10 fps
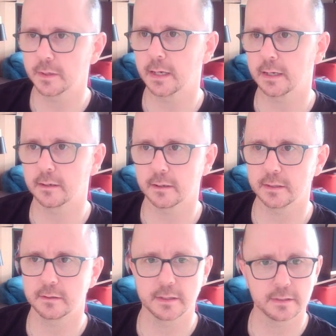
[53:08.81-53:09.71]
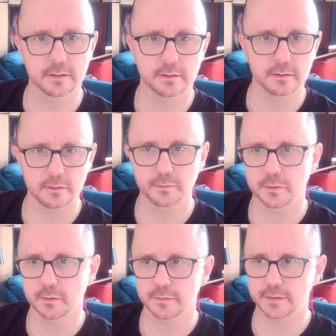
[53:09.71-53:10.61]
And I do need to
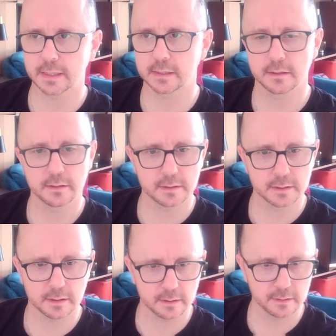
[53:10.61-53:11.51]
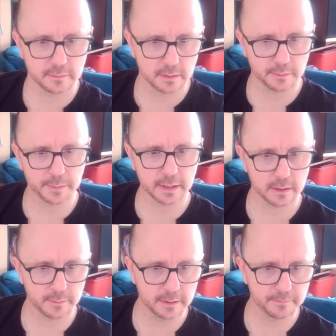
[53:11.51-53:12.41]
pause for a second, so I'll be back in a
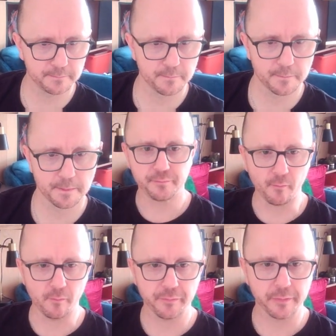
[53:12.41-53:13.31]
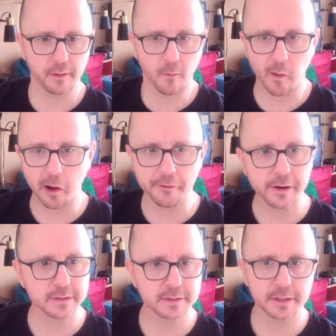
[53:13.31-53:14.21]
minute. All
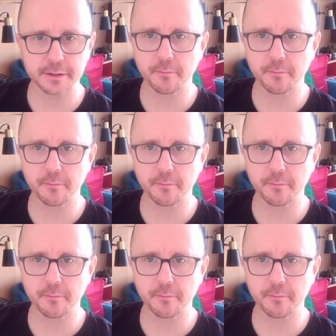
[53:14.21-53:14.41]
right, so